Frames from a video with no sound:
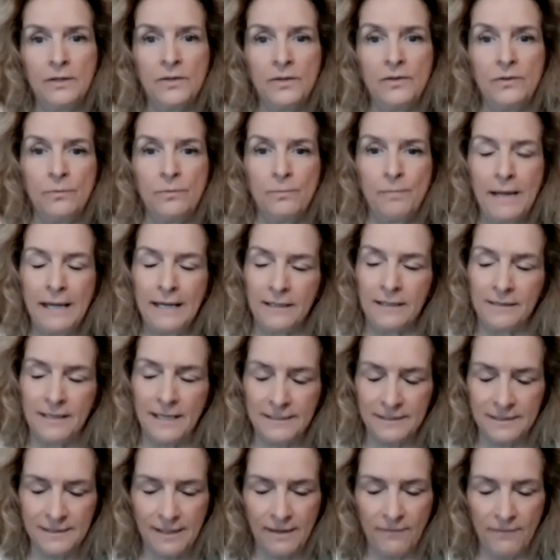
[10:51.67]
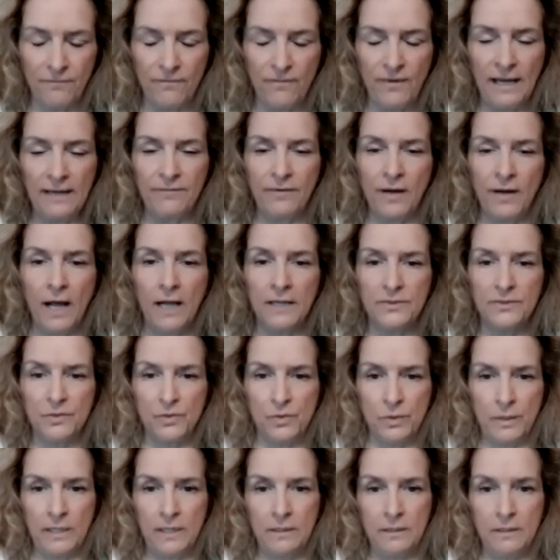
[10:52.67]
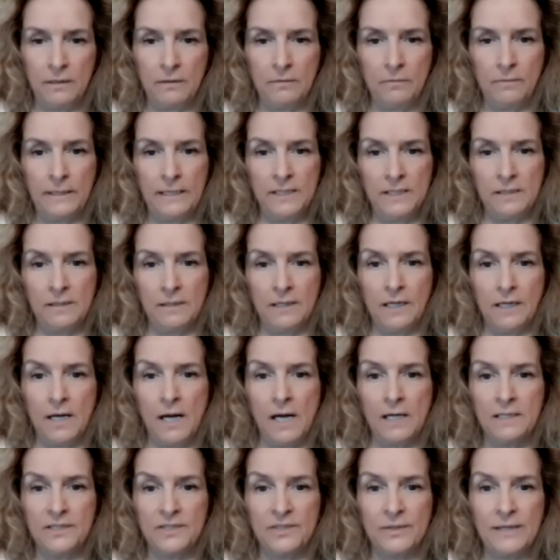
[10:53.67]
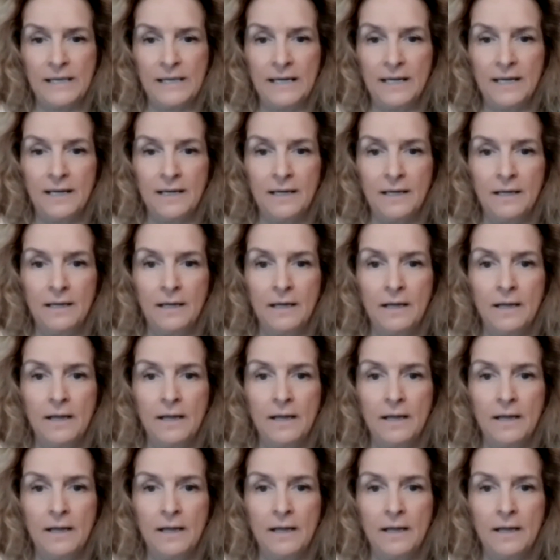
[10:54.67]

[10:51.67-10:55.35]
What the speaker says: You make less than 500 when you're incarcerated.